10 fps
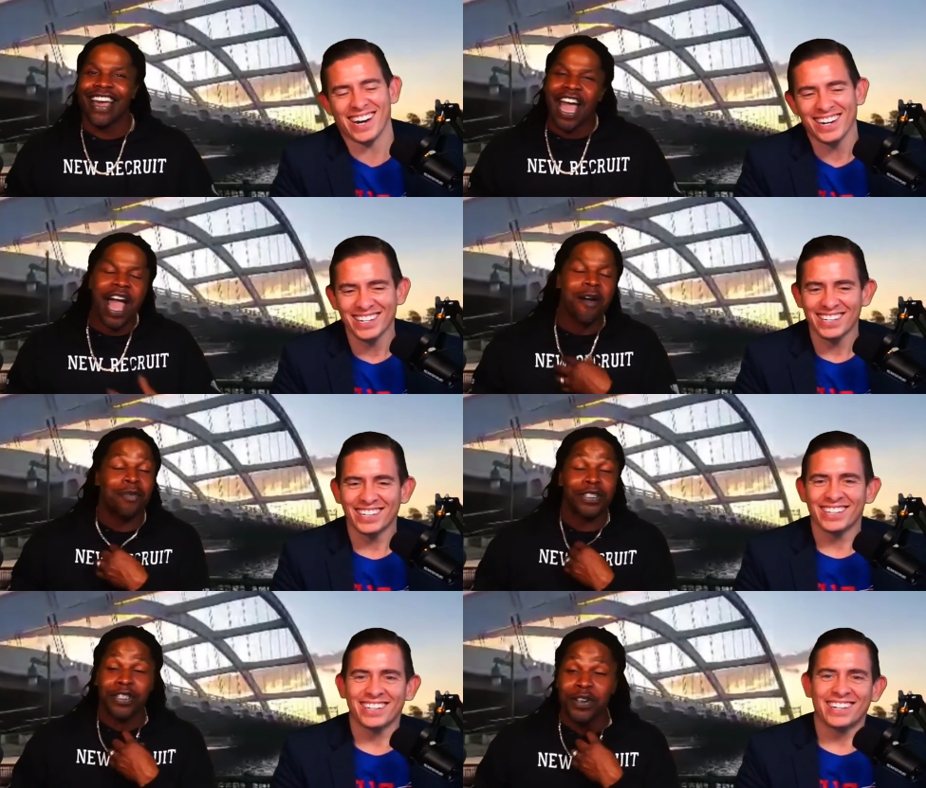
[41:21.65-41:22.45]

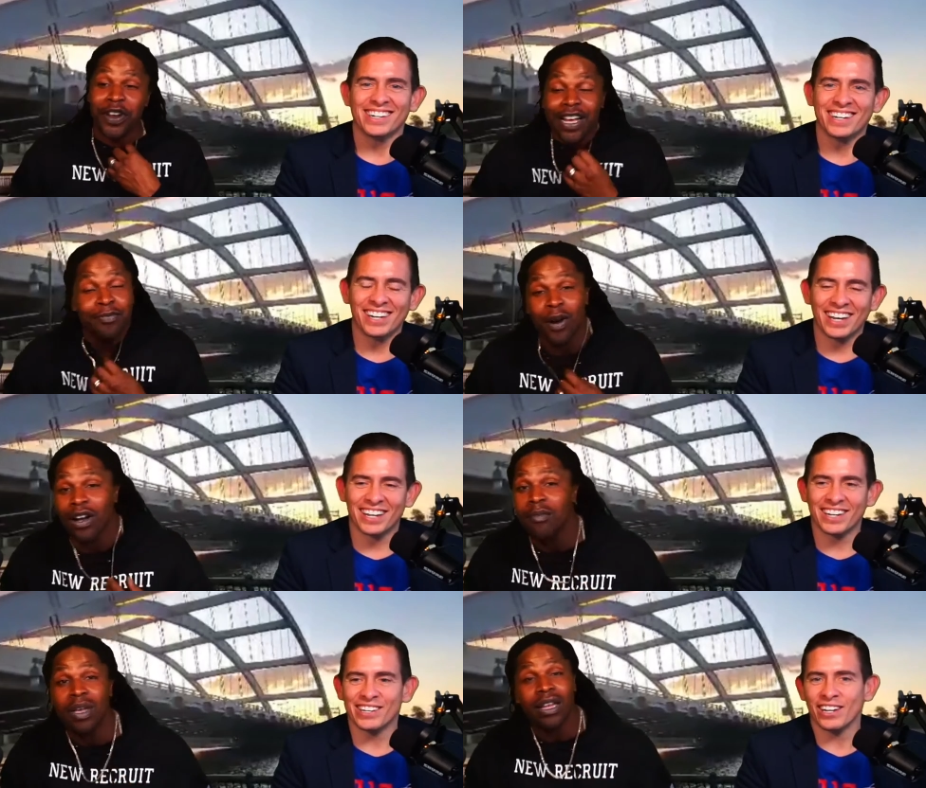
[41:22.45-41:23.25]
Speaker 1: happens. You know, that's like, part
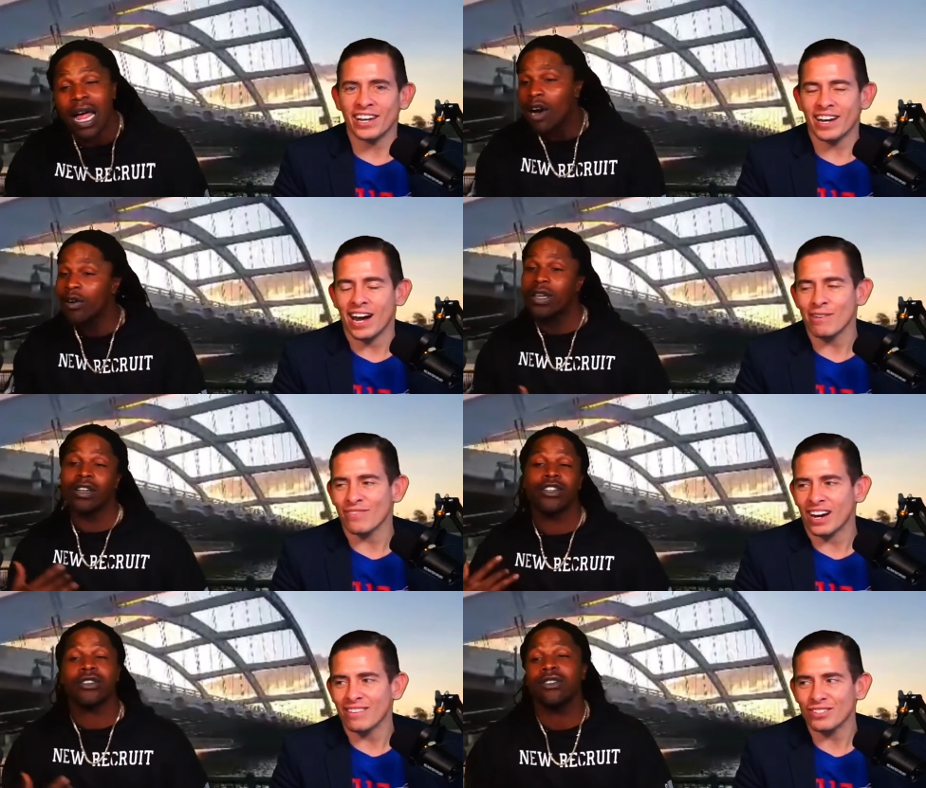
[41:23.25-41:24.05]
of being like, out I'm,
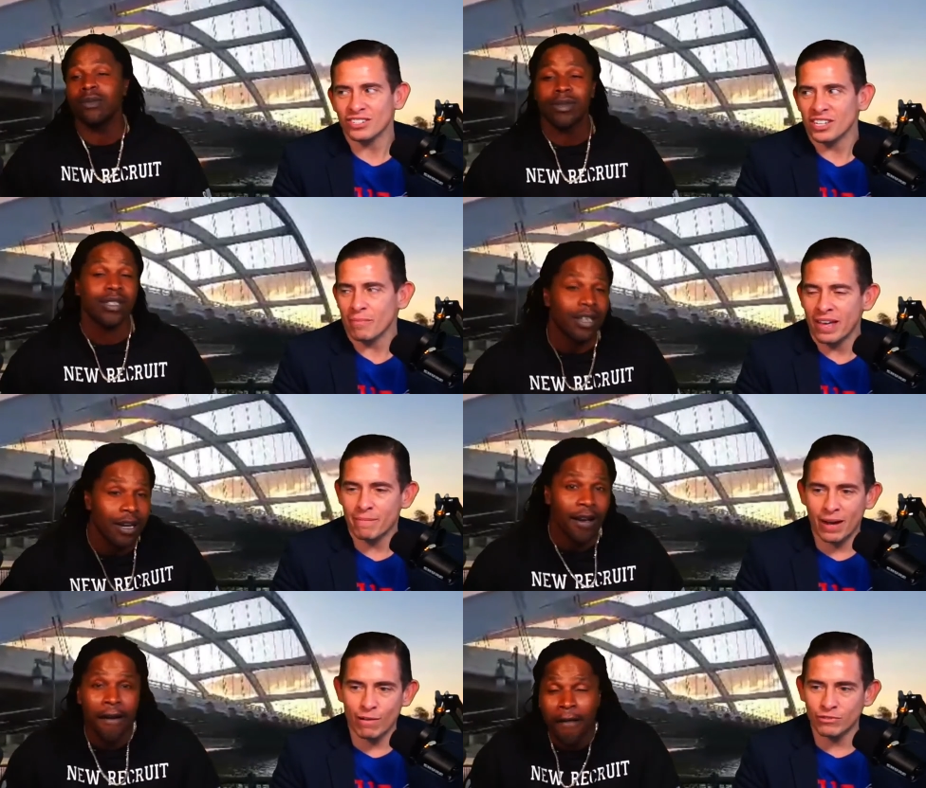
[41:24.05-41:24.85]
here. I'm just going to
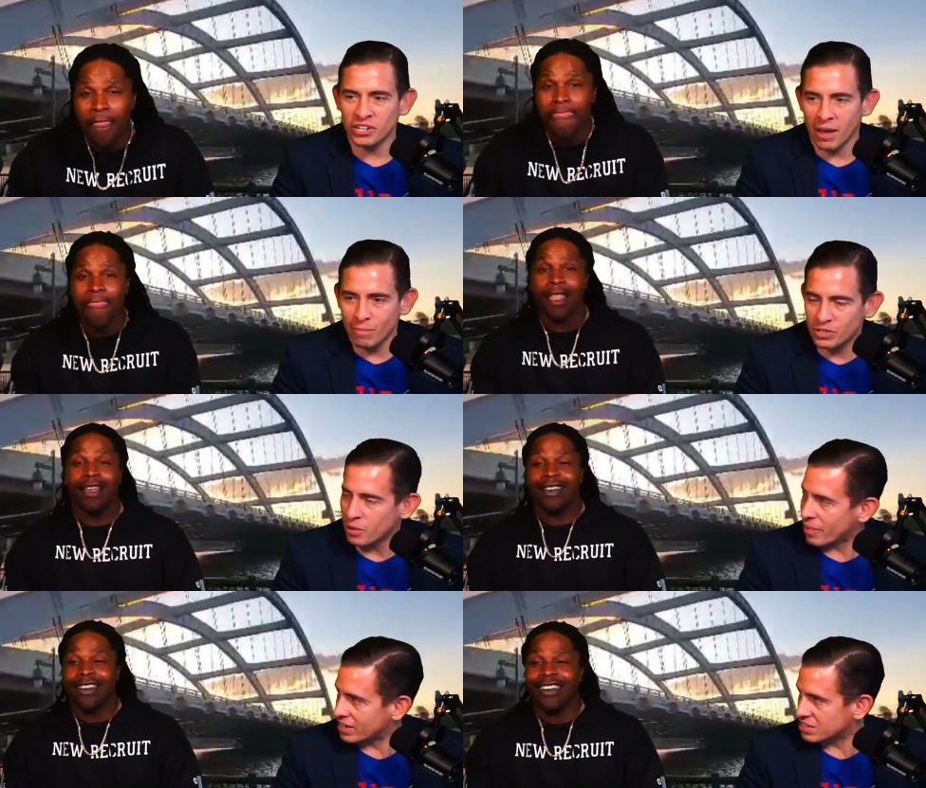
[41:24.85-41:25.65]
Speaker 2: make my own
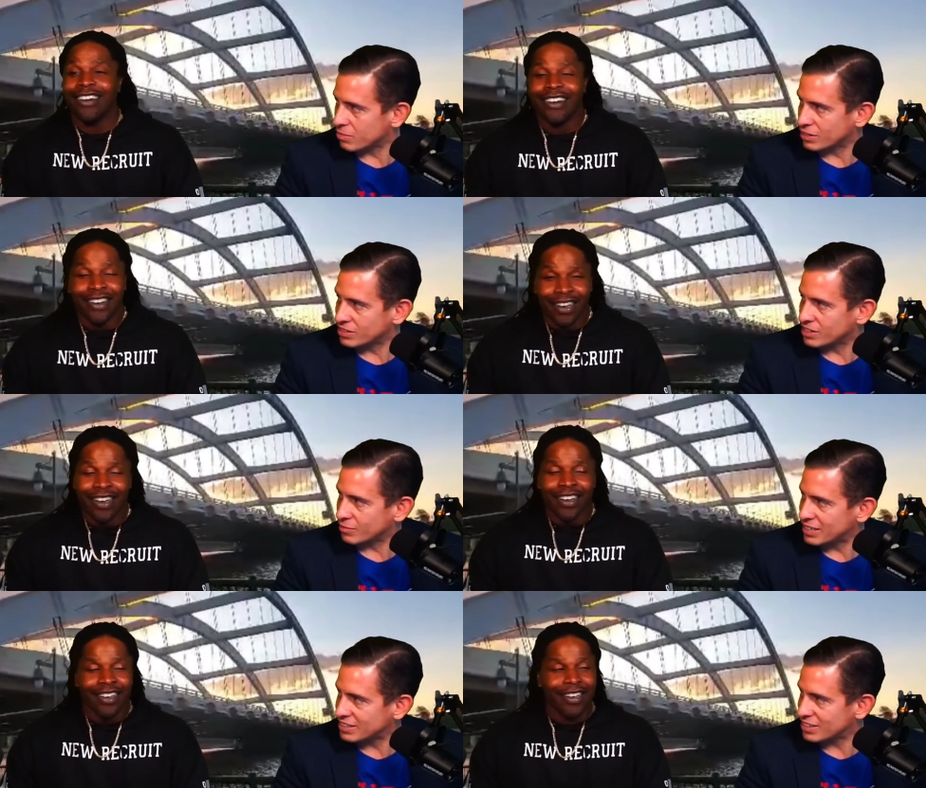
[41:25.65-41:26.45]
championship basketball team.
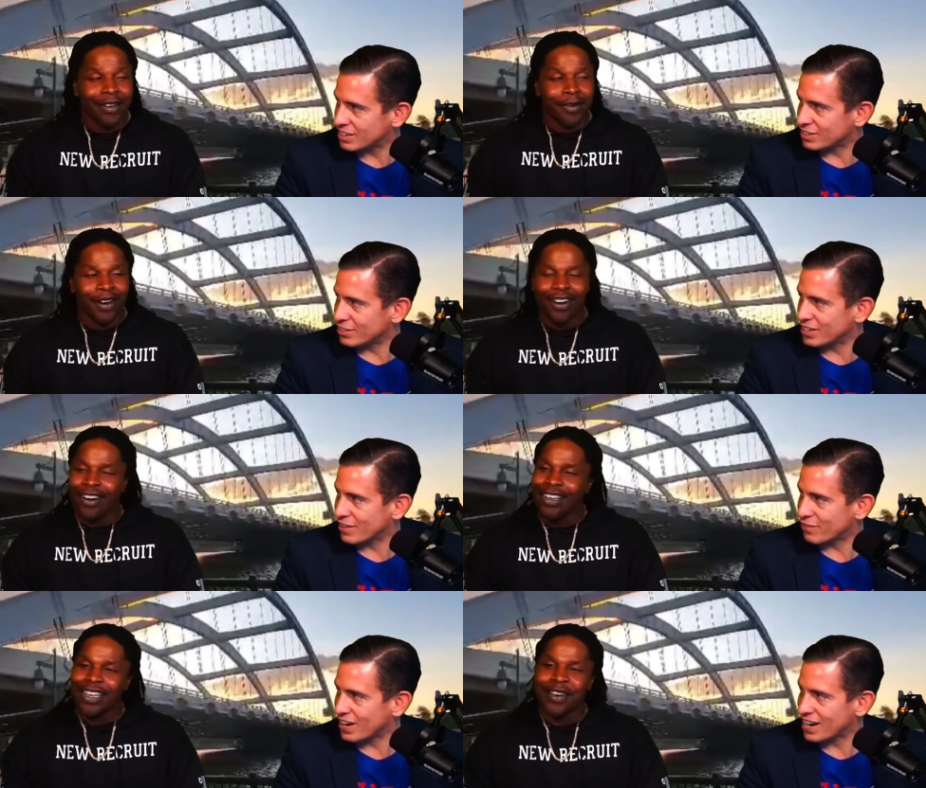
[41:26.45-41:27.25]
That's yeah. it. Oh,
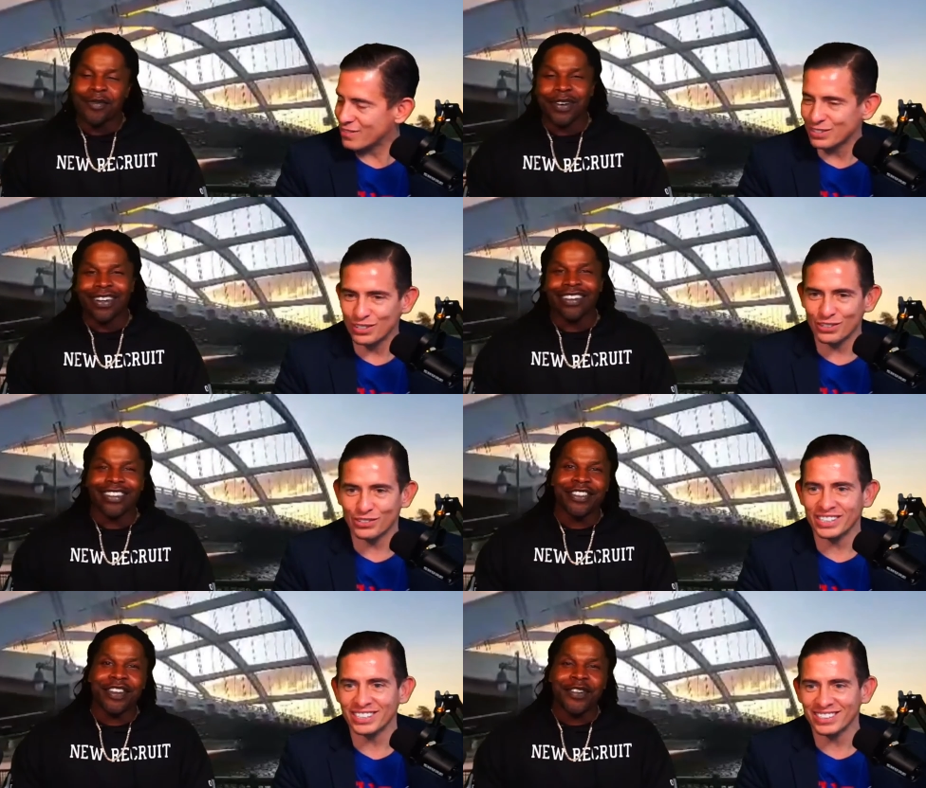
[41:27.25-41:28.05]
yeah, bro.
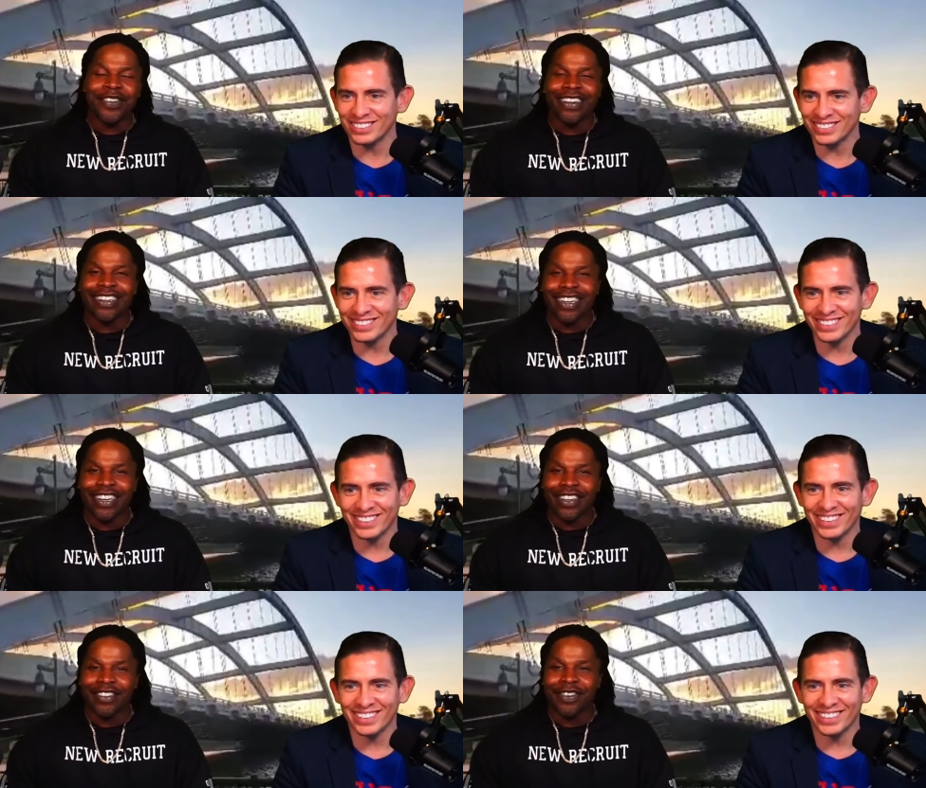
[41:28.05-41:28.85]
Two, you know
Speaker 1: what?
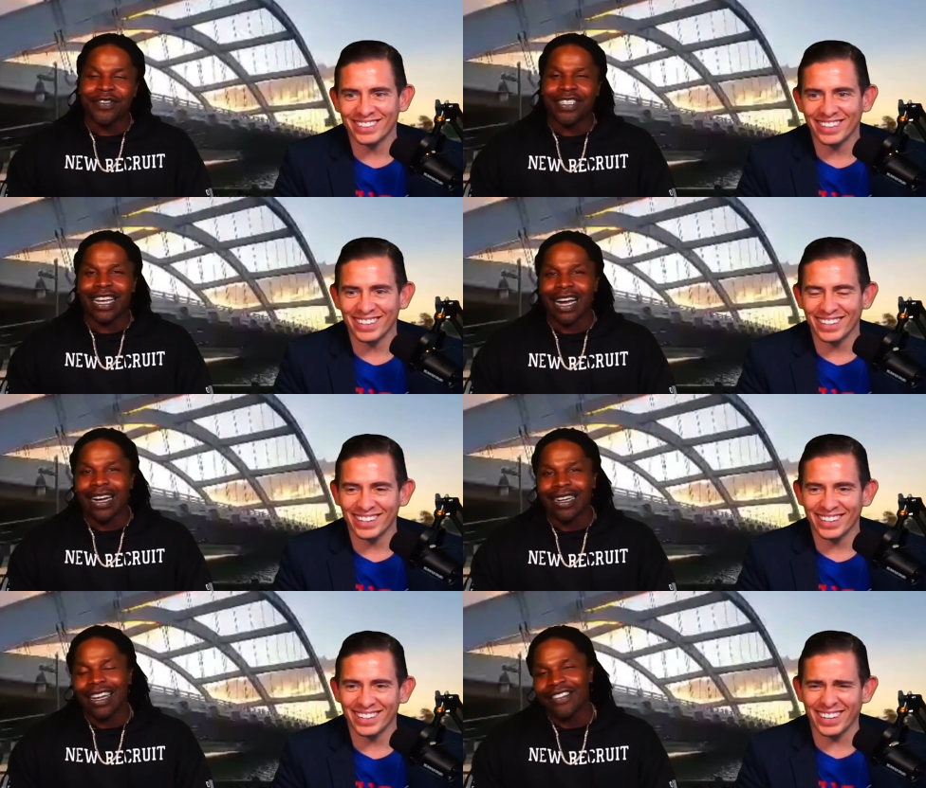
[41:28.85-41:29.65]
Yeah, and we
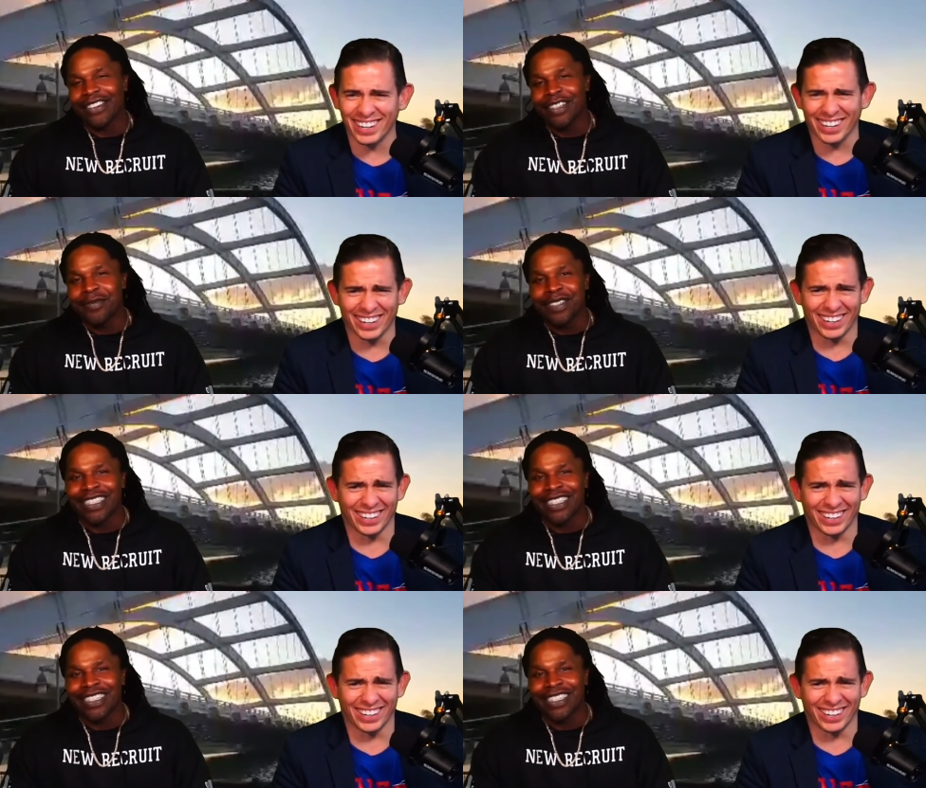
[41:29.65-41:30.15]
retired after number